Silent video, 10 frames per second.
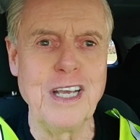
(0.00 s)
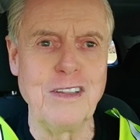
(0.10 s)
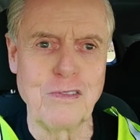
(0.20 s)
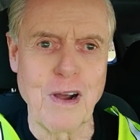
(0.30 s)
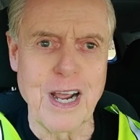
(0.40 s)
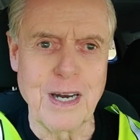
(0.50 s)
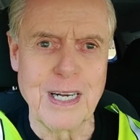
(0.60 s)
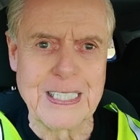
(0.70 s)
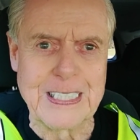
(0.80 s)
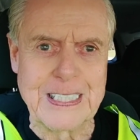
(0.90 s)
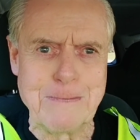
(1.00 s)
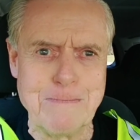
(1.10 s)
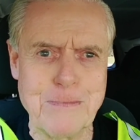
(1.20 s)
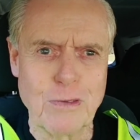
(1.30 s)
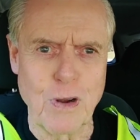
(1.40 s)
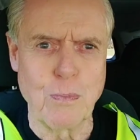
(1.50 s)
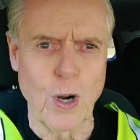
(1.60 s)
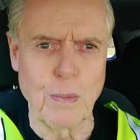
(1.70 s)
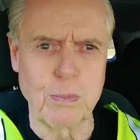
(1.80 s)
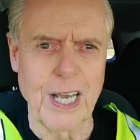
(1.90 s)
straight
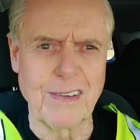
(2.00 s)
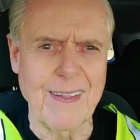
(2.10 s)
3-point plays.